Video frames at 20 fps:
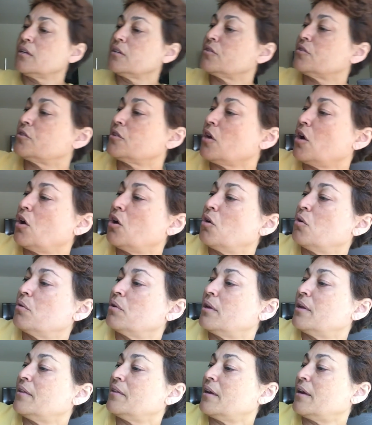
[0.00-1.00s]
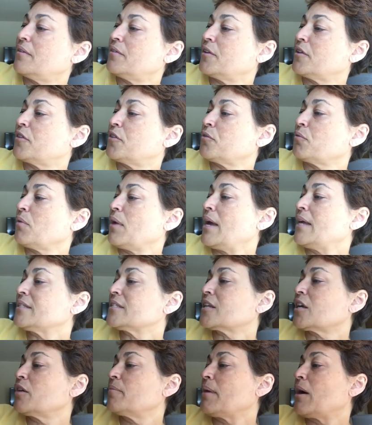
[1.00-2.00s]
So the
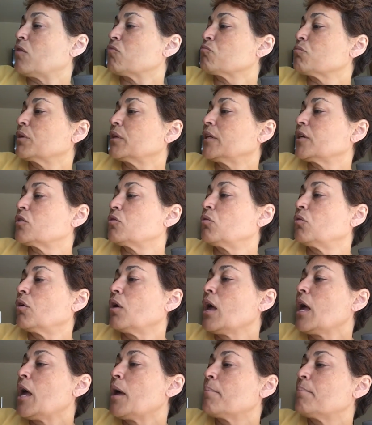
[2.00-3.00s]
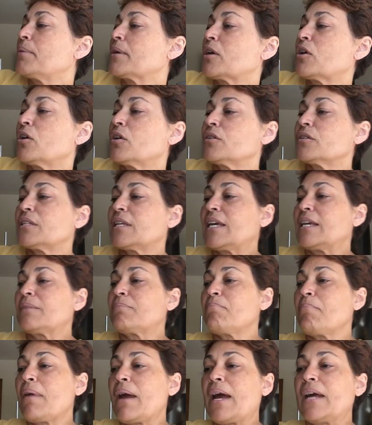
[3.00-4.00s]
threads come out really cool because
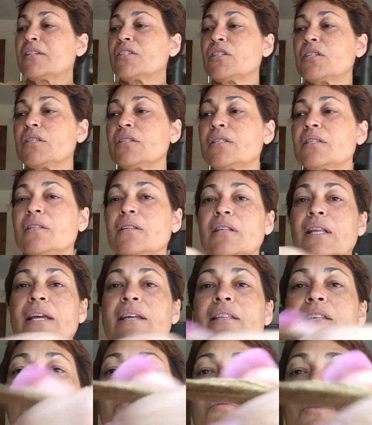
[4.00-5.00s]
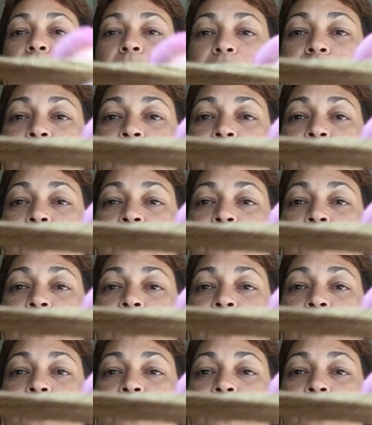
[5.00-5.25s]
it matches, like this one in